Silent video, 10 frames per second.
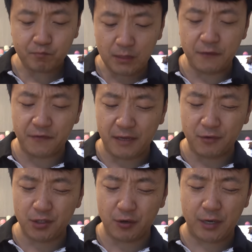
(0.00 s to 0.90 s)
the
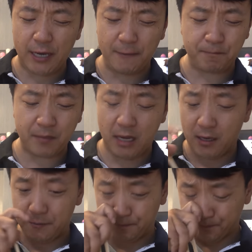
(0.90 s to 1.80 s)
flavor's okay.
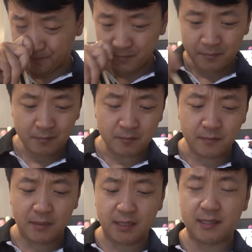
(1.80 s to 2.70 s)

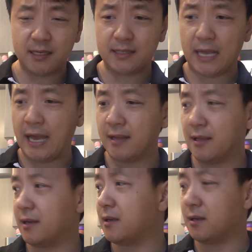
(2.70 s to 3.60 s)
It's said to add
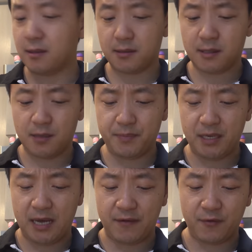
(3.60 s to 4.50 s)
like a cup and
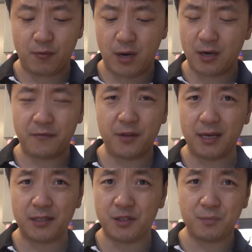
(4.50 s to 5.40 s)
a half of water. I feel
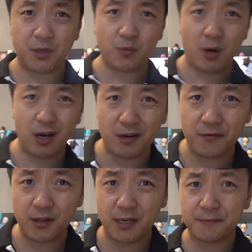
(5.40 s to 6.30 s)
like that's too much water. I
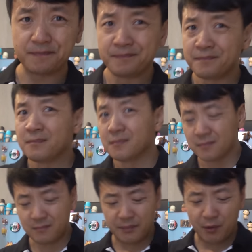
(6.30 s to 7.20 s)
feel like
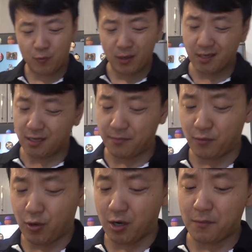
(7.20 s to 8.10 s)
maybe one cup
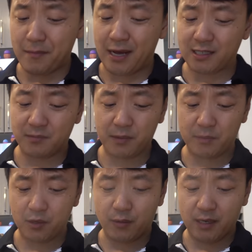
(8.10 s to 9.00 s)
of water
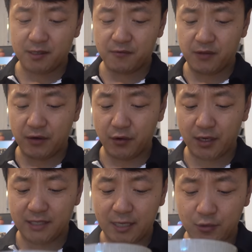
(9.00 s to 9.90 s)
maximum, otherwise the flavor
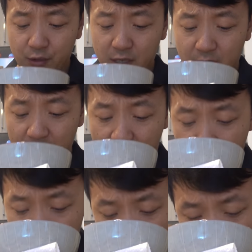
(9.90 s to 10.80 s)
gets diluted a
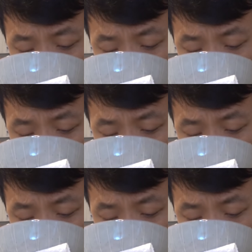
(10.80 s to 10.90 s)
lot.